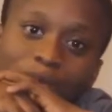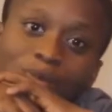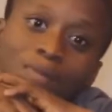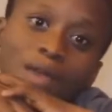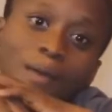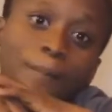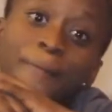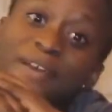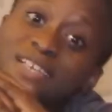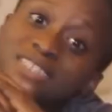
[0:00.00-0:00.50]
But
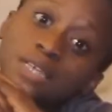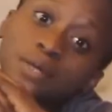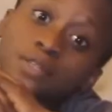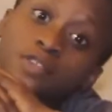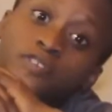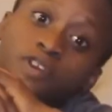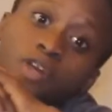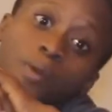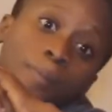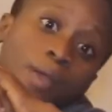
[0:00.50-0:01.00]
my best
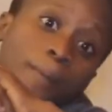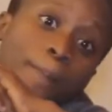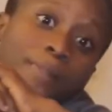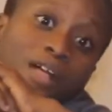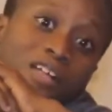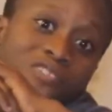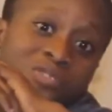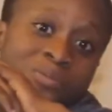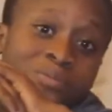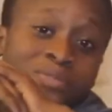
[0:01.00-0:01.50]
game
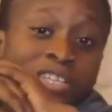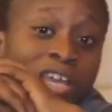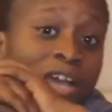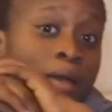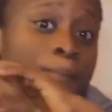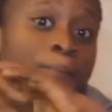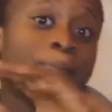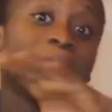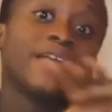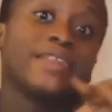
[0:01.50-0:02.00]
development platforms
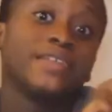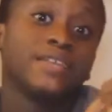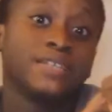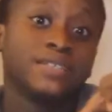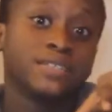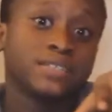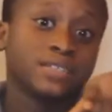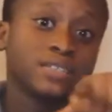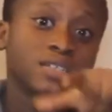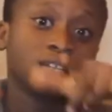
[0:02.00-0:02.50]
are many.